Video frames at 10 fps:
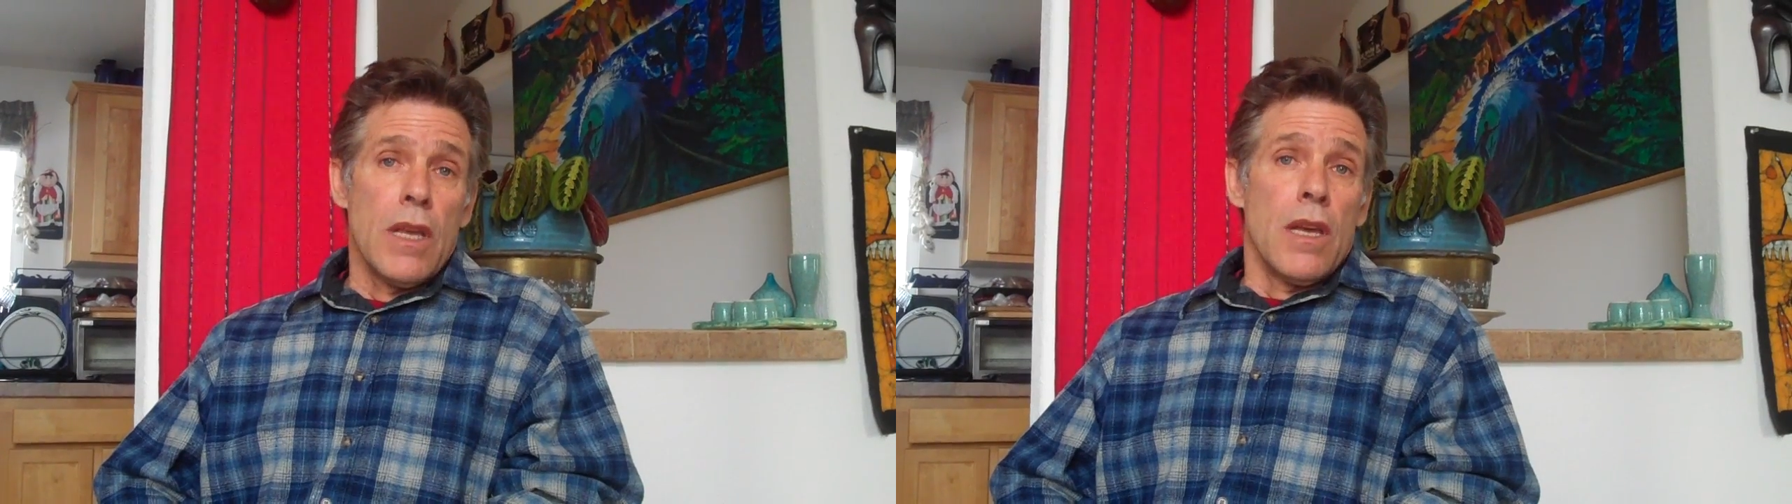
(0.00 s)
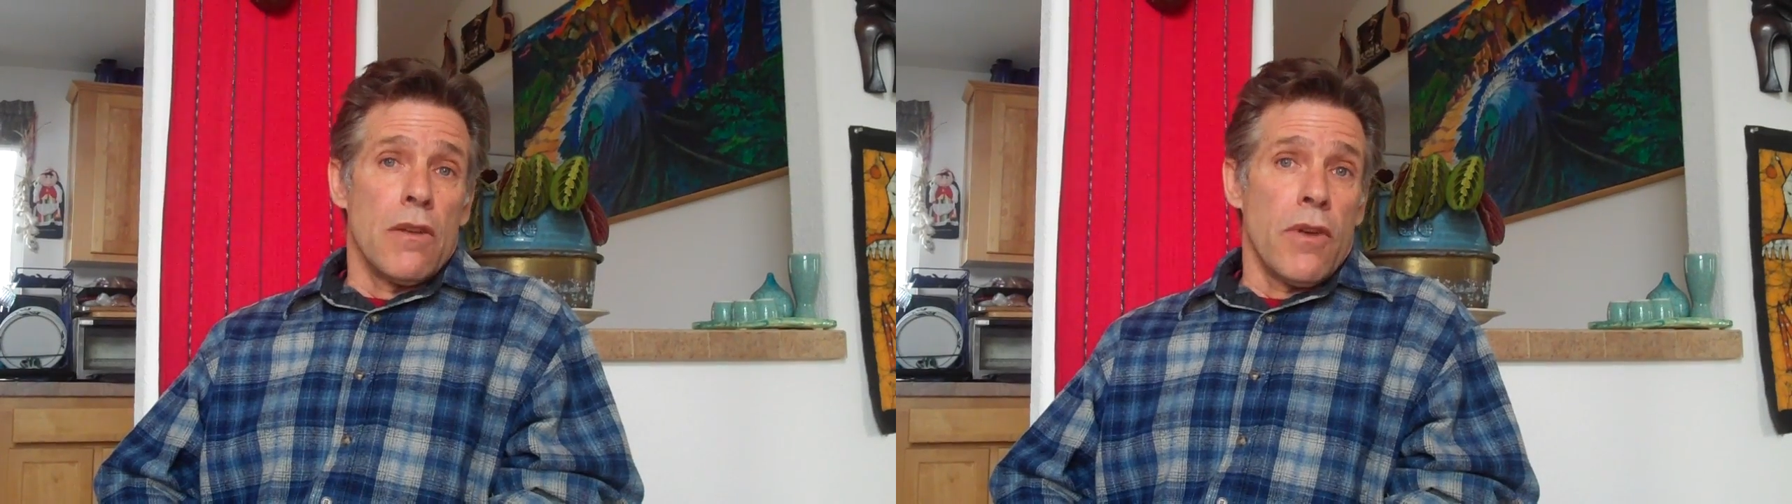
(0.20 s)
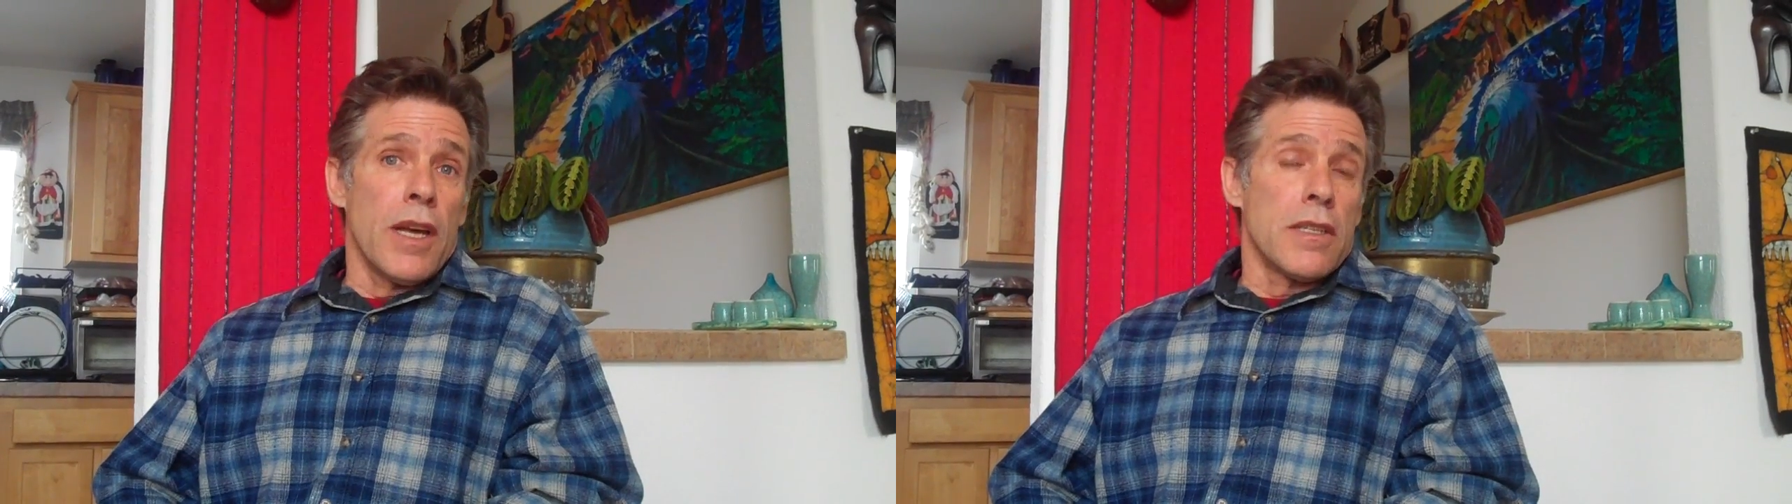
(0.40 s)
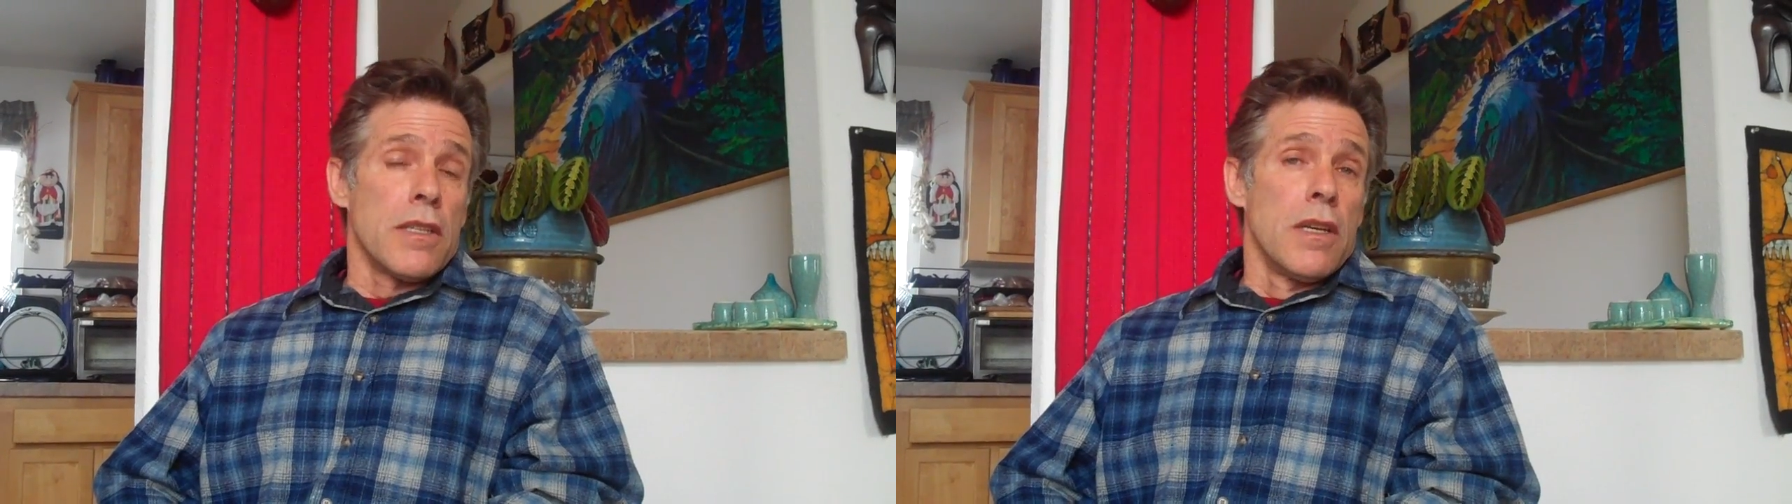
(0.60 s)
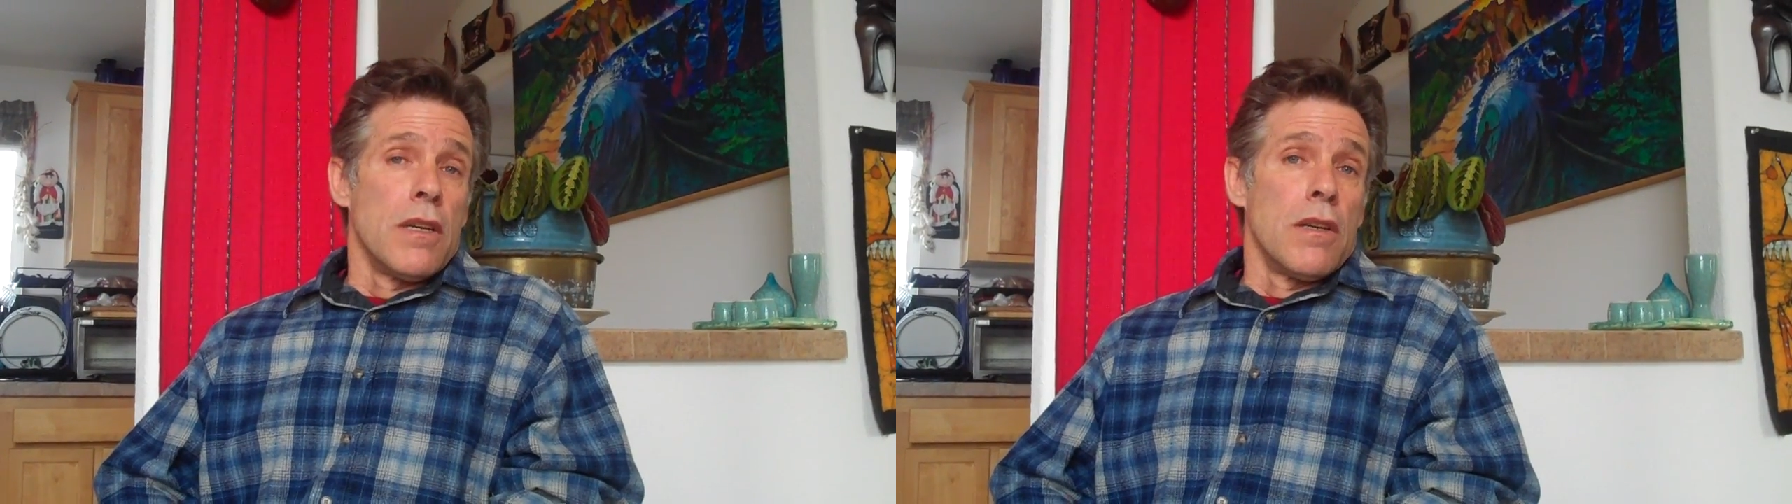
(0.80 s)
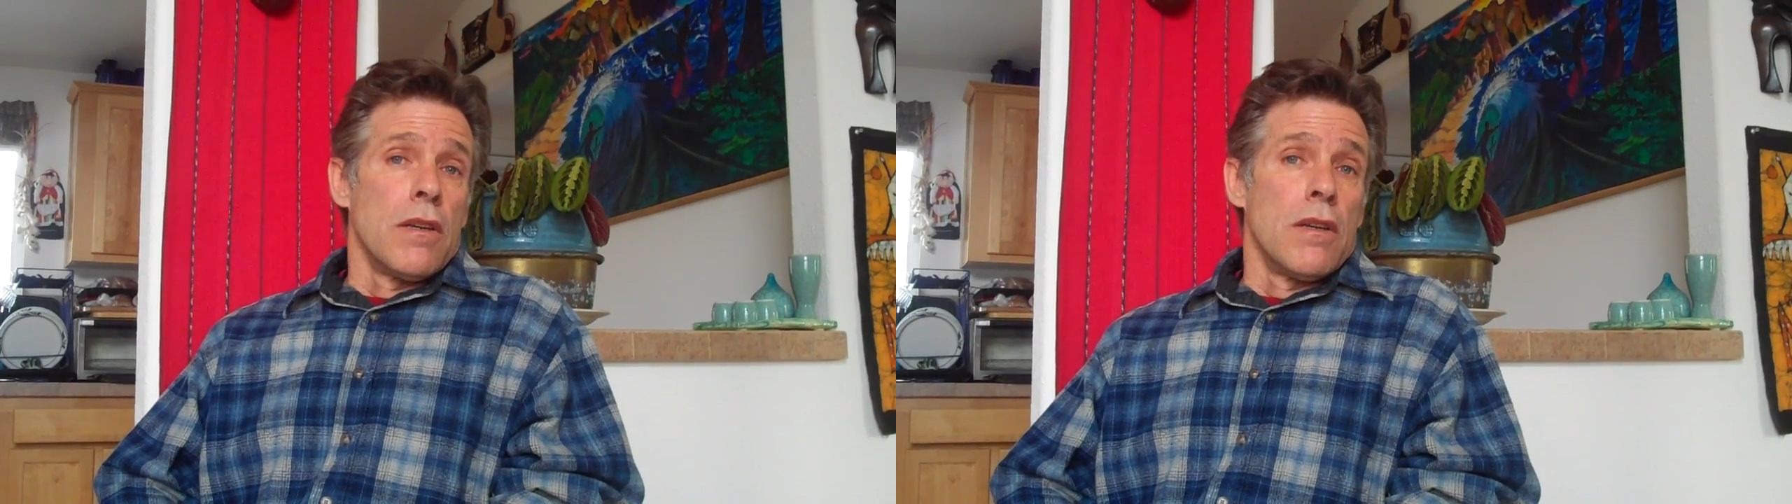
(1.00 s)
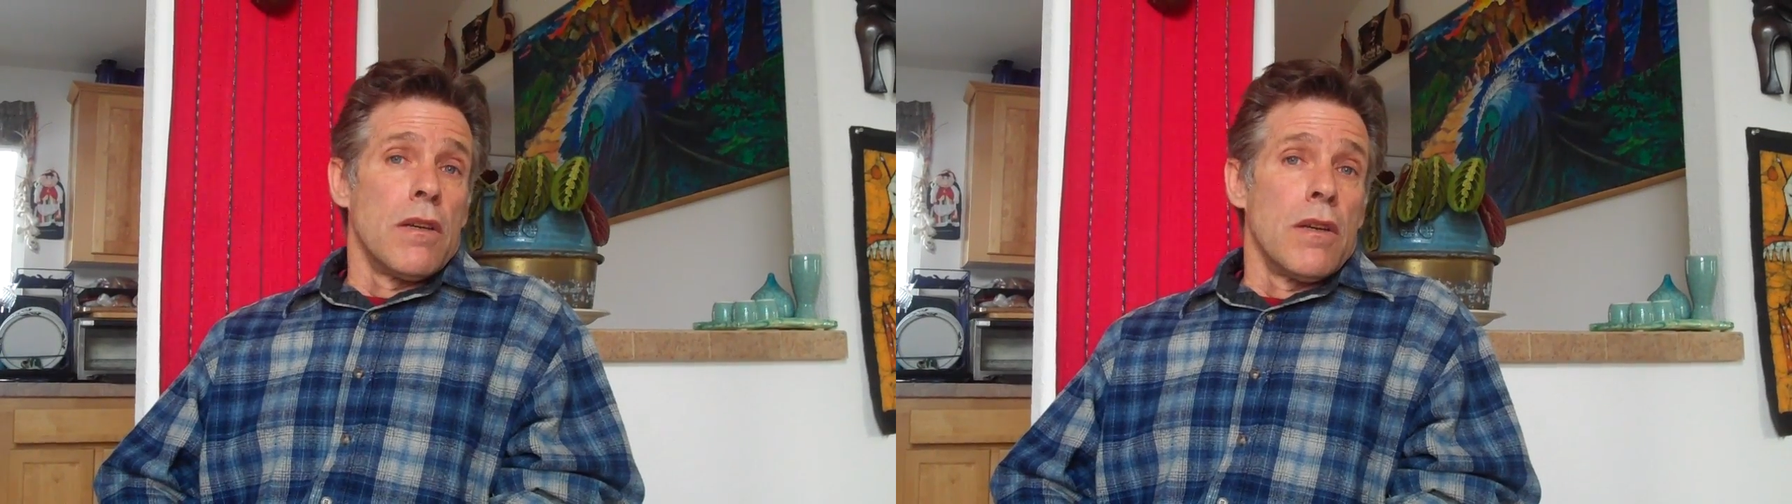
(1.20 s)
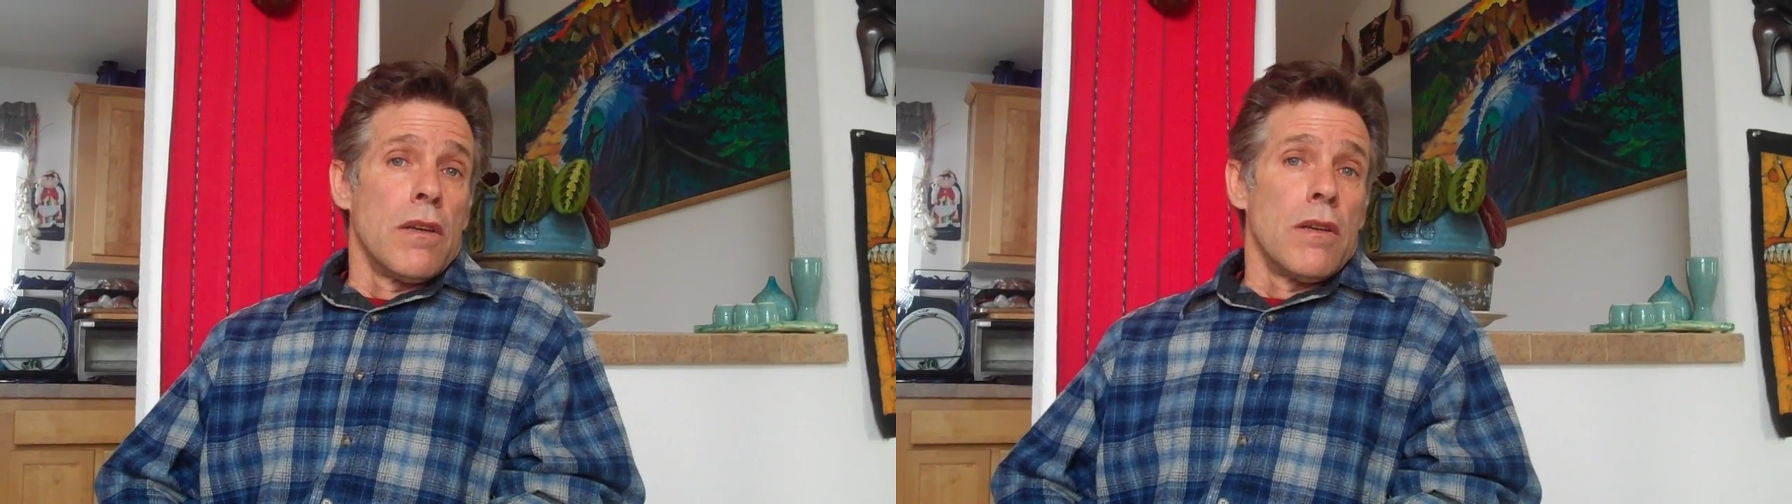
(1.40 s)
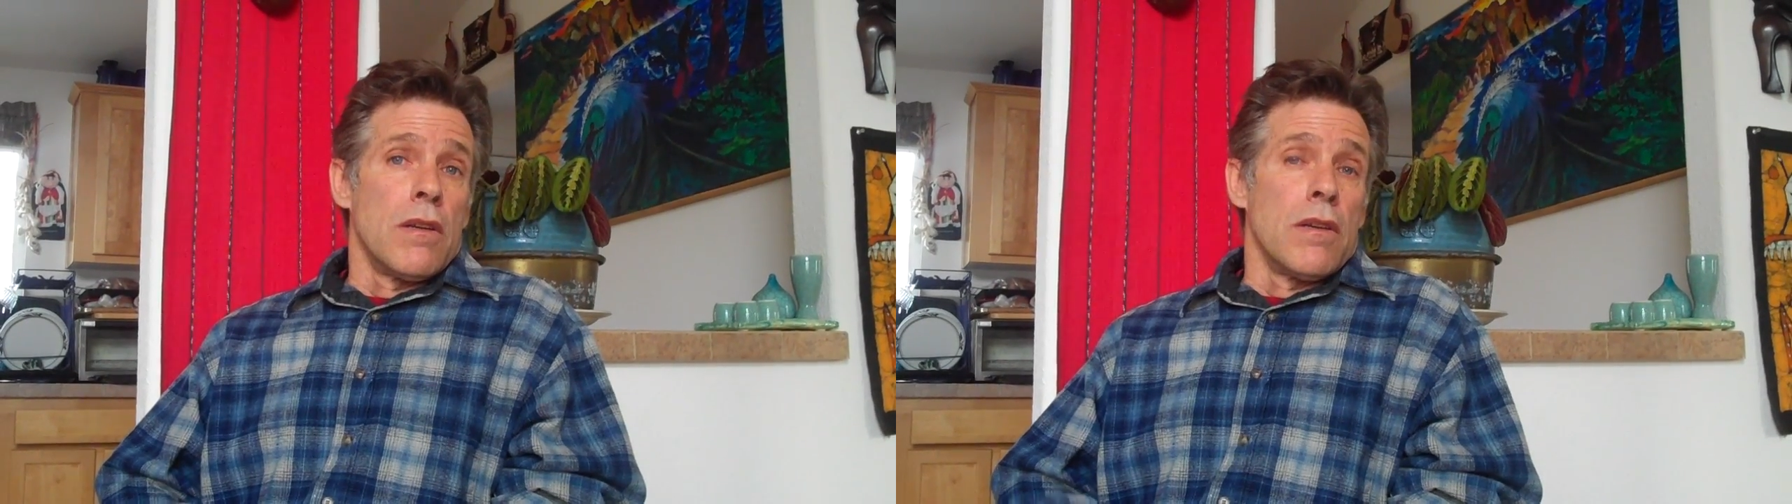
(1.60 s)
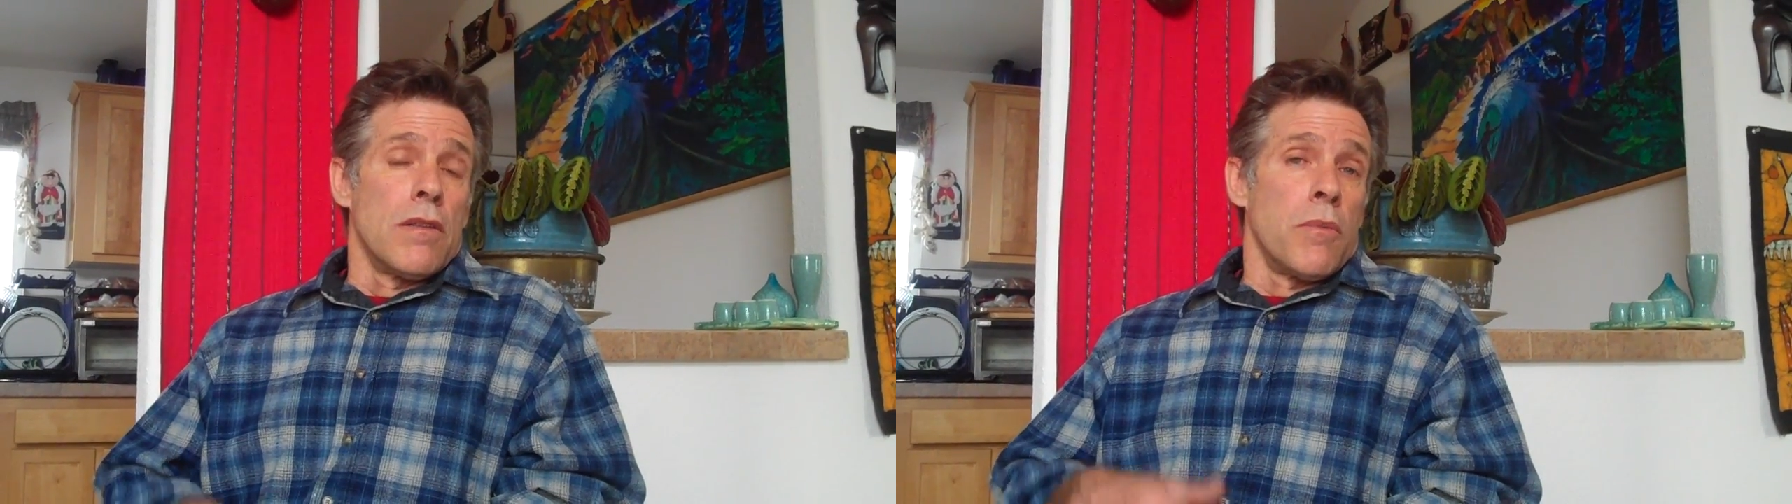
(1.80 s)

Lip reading: In fact, the